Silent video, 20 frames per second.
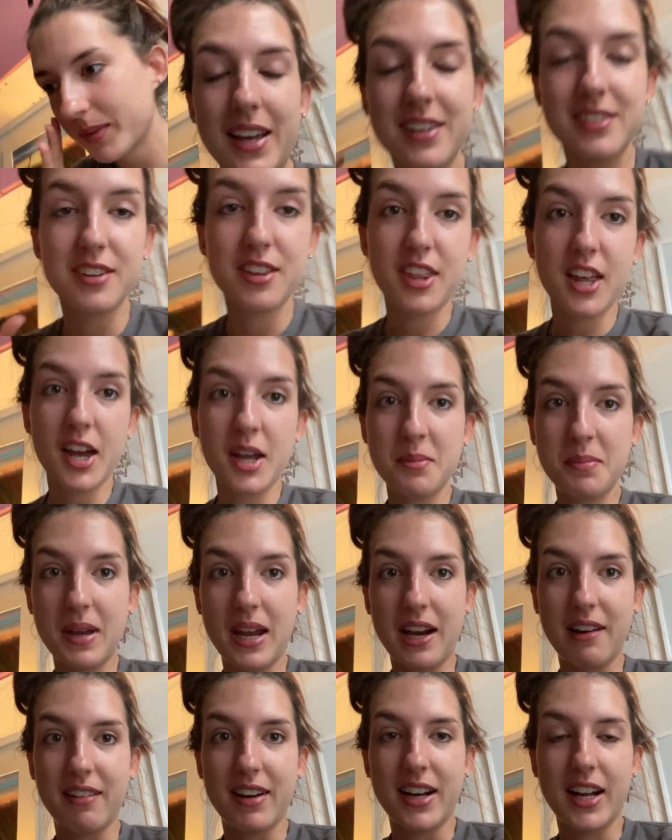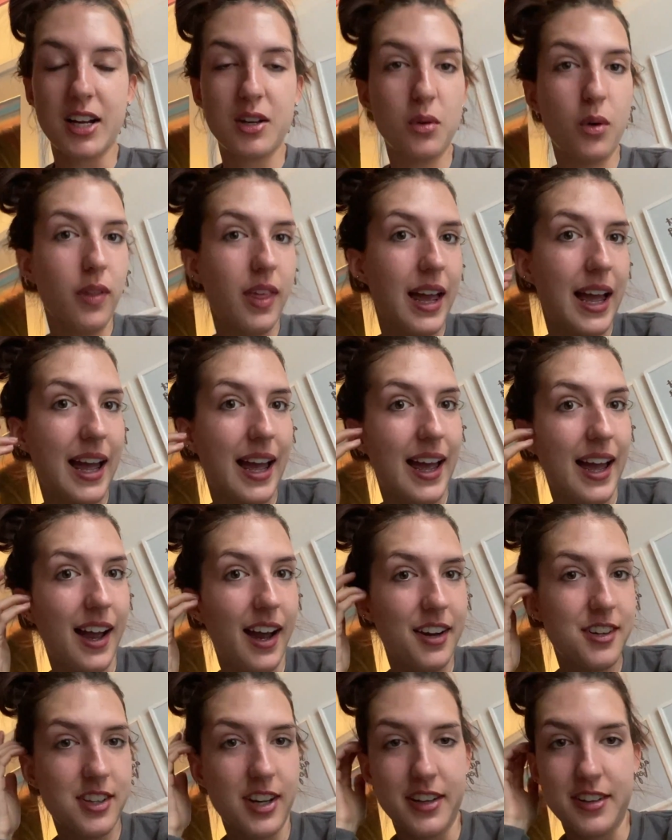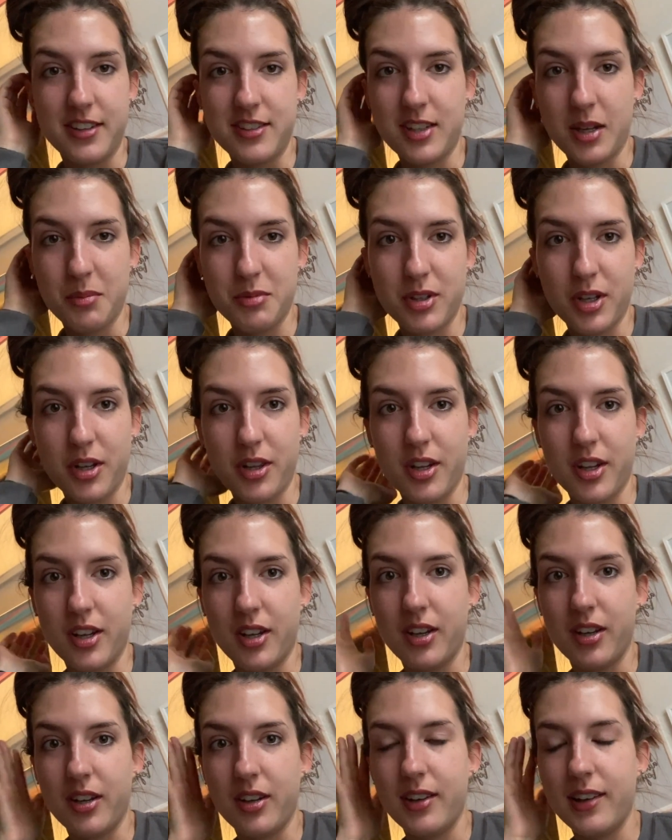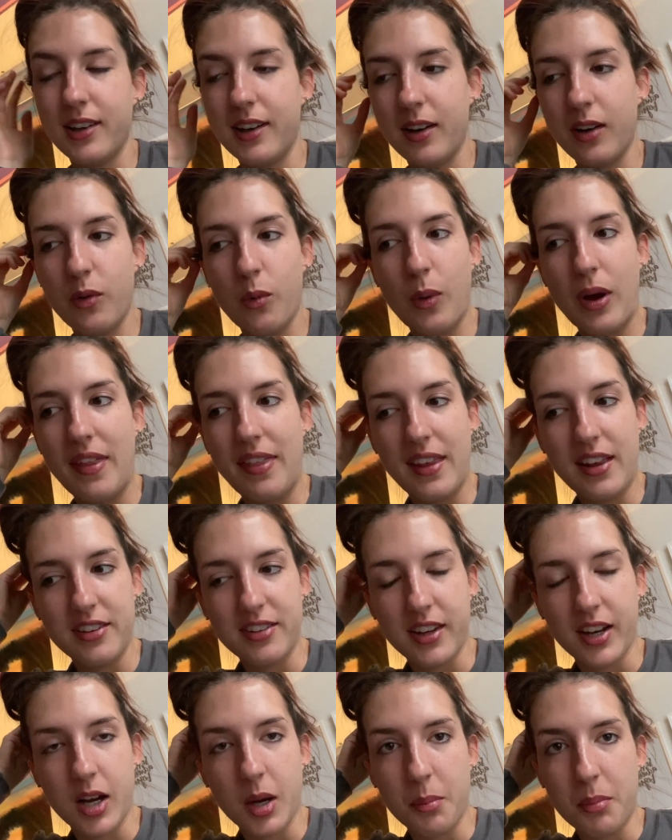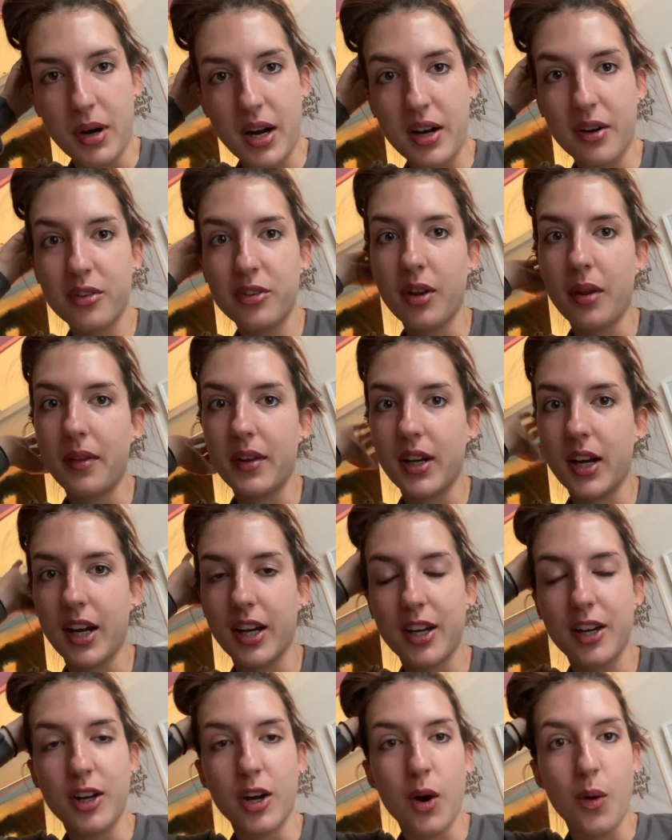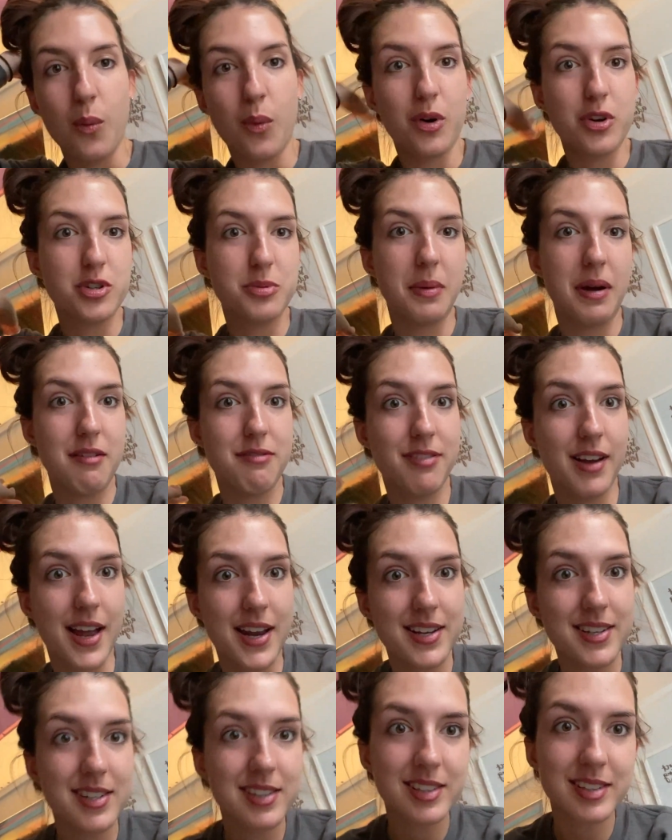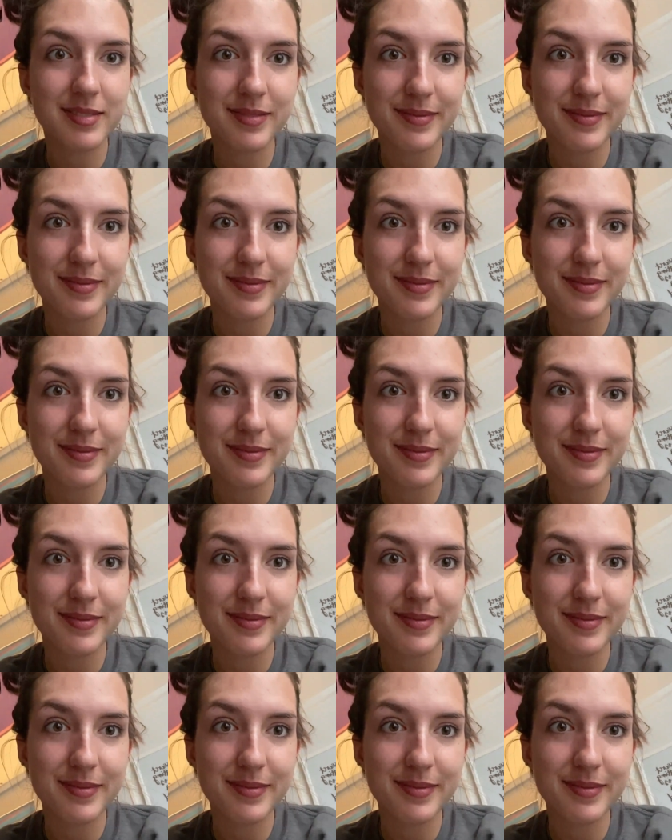It's third period, ignore the hair. I tied this up so that when there's like a break or something, I can go wash my face.